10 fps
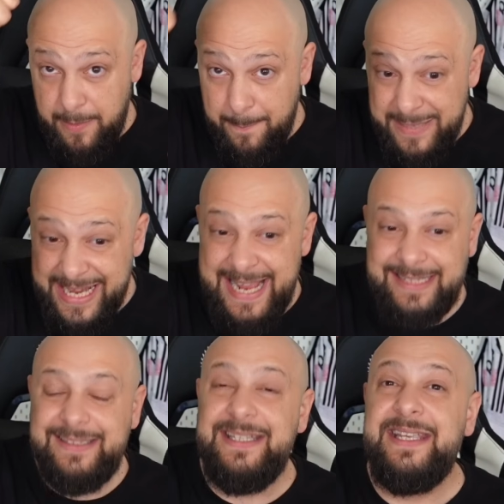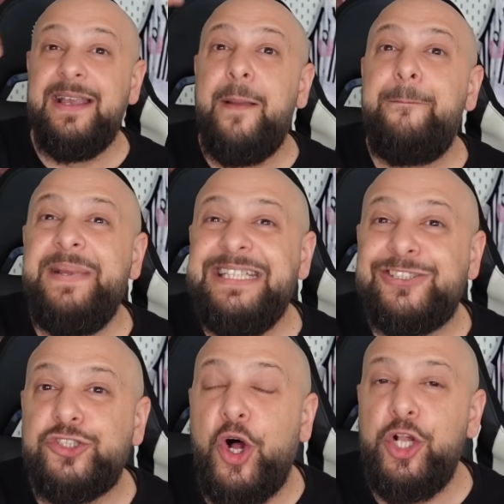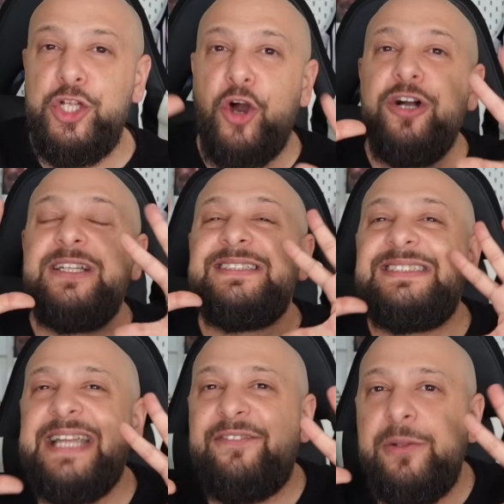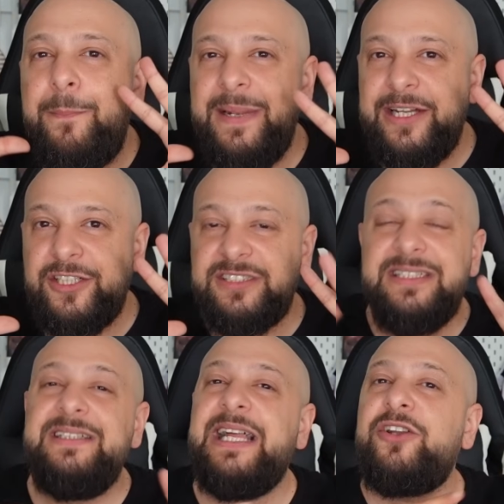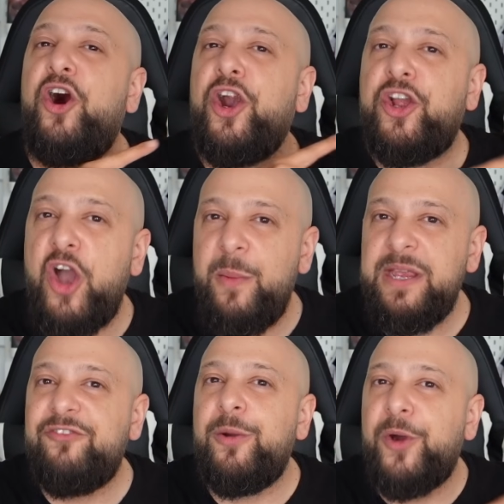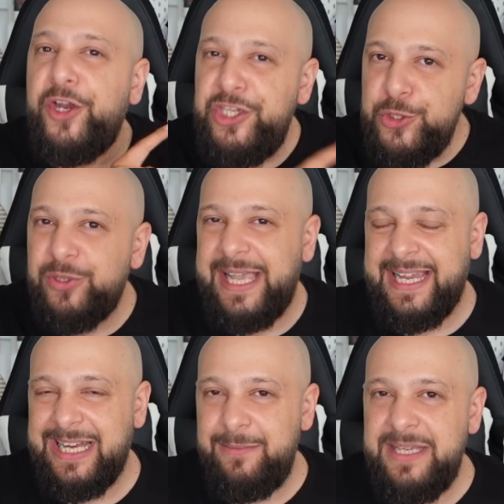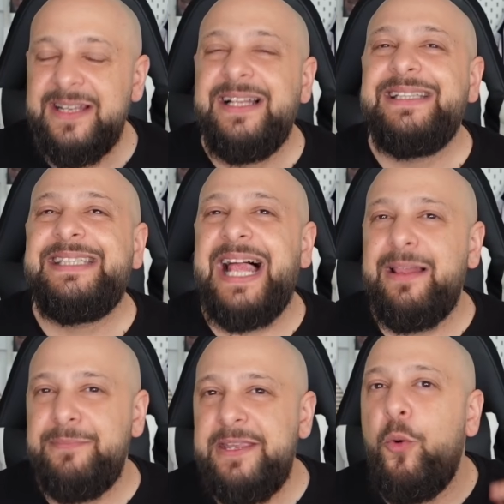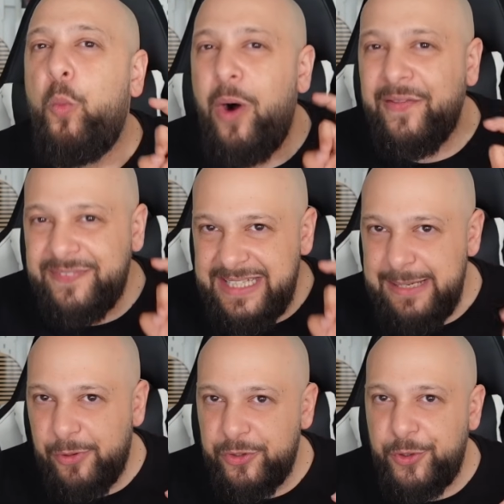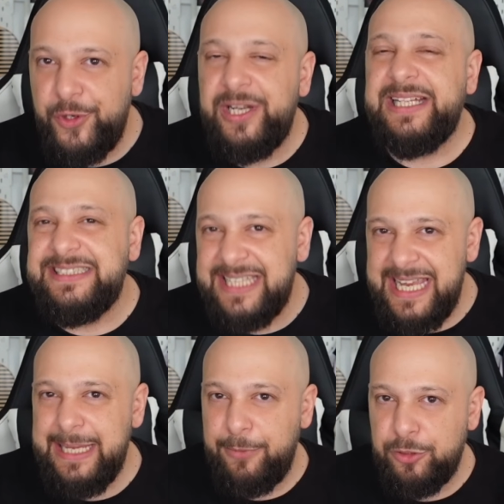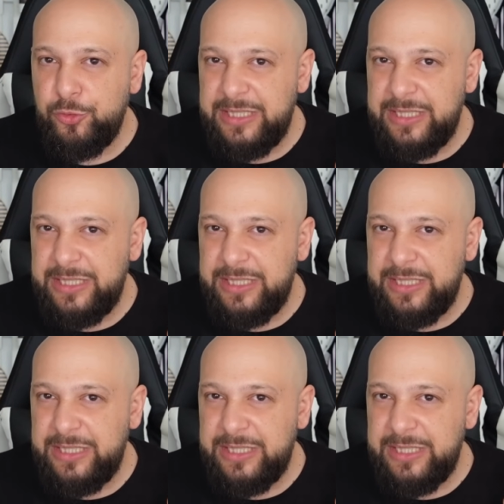Miretti, Pinsoglio, 7 players that are coming from our youth academy. Tell me one team on earth that is able to